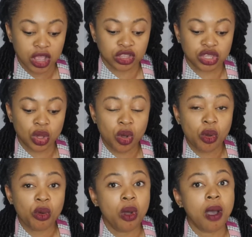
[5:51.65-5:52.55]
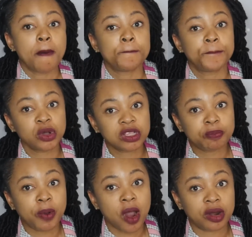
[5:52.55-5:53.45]
So
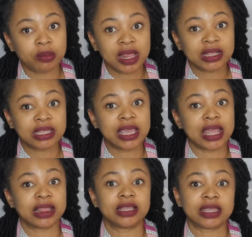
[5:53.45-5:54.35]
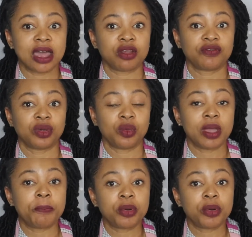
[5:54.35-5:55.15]
postpartum, let's get this out of the way.